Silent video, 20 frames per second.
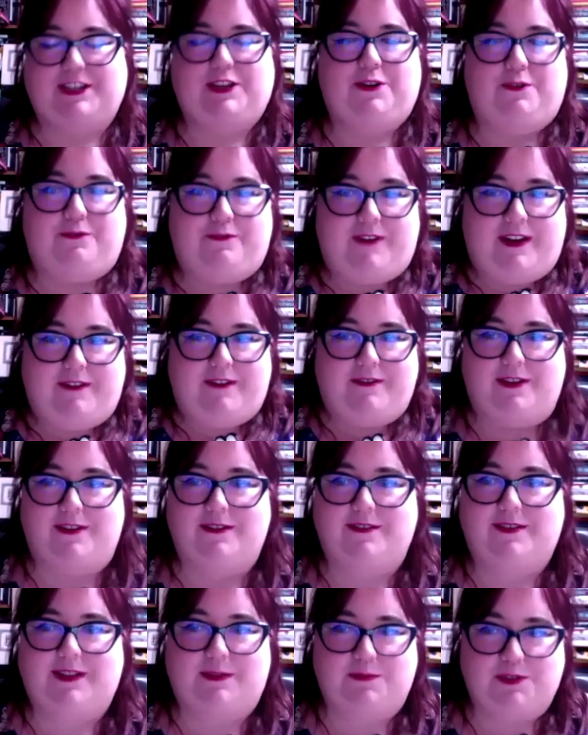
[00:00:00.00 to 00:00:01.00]
your favorite
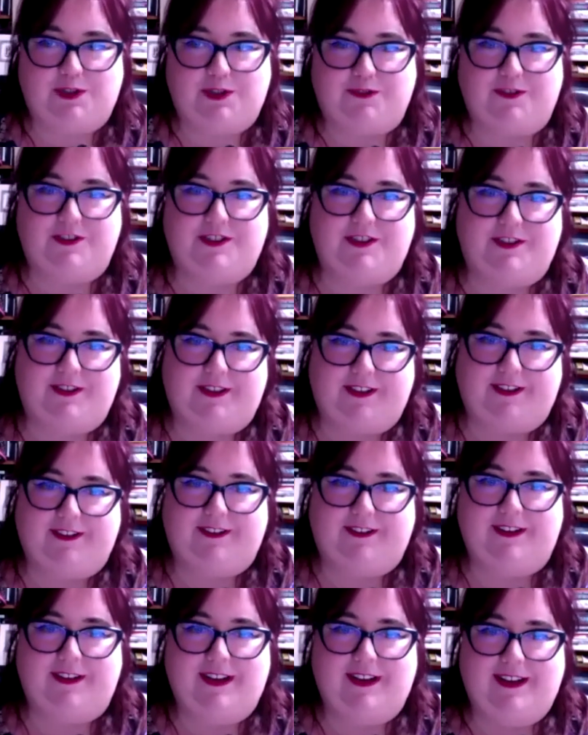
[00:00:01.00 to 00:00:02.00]
subgenre, do you think?